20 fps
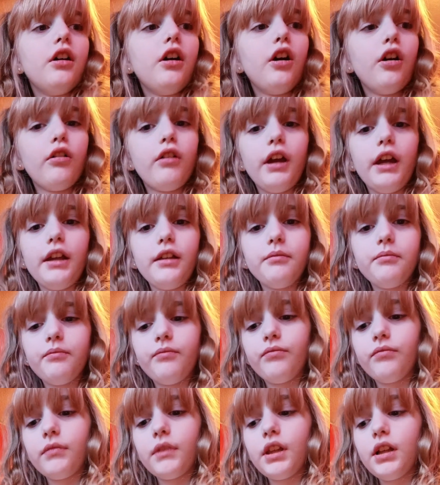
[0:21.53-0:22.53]
Okay,
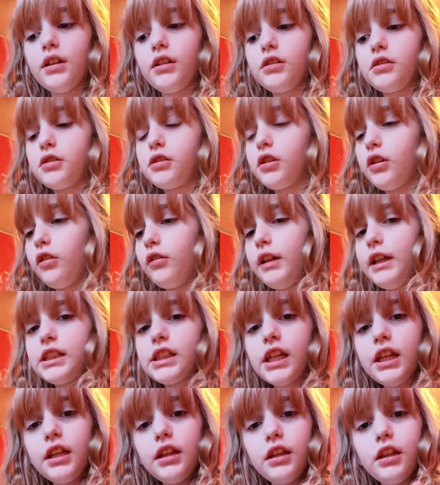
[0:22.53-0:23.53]
so let's
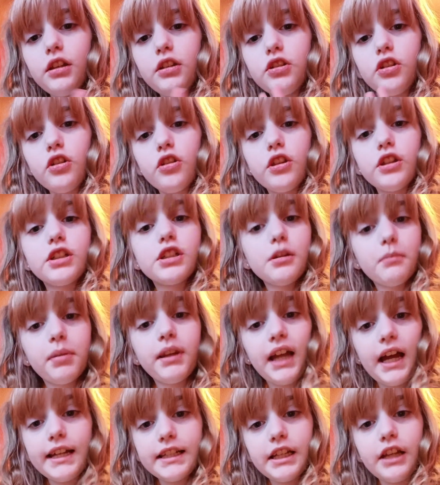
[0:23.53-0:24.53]
get into the
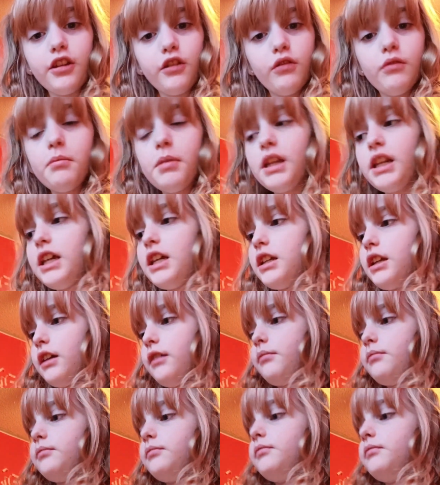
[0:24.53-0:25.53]
supplies that you'll be
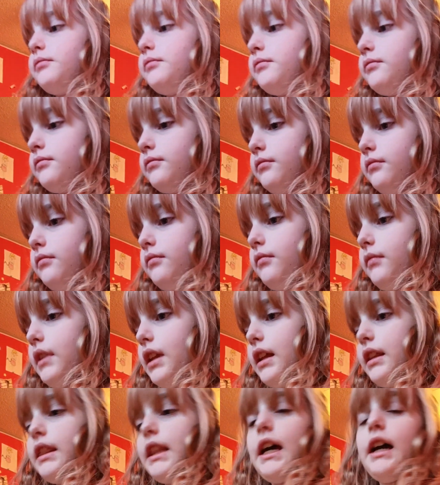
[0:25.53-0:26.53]
needing.
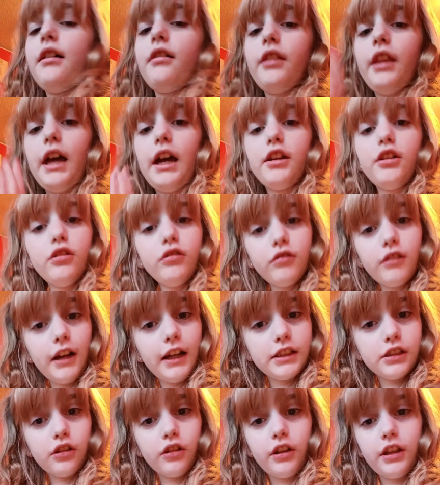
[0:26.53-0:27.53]
Now that you
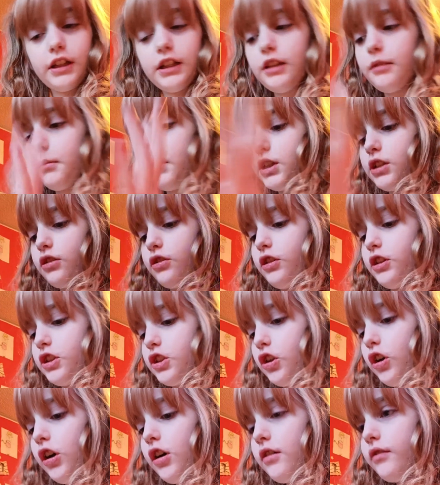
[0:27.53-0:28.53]
guys are here, let me turn
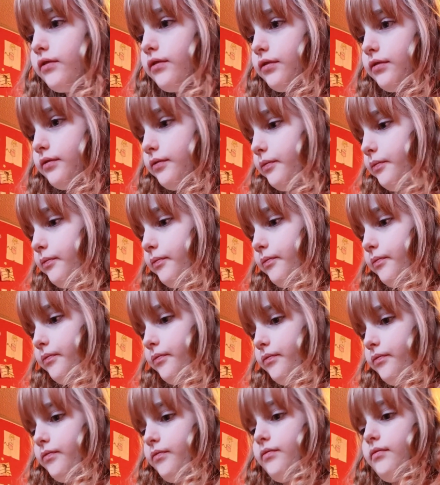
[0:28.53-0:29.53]
this off.
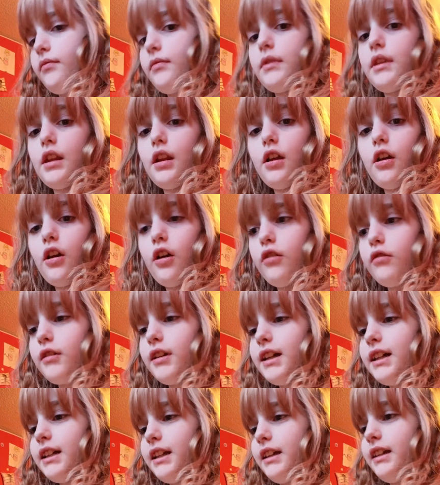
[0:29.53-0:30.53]

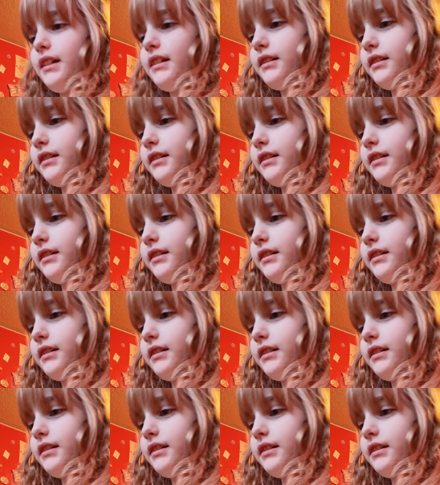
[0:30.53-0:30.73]
Okay.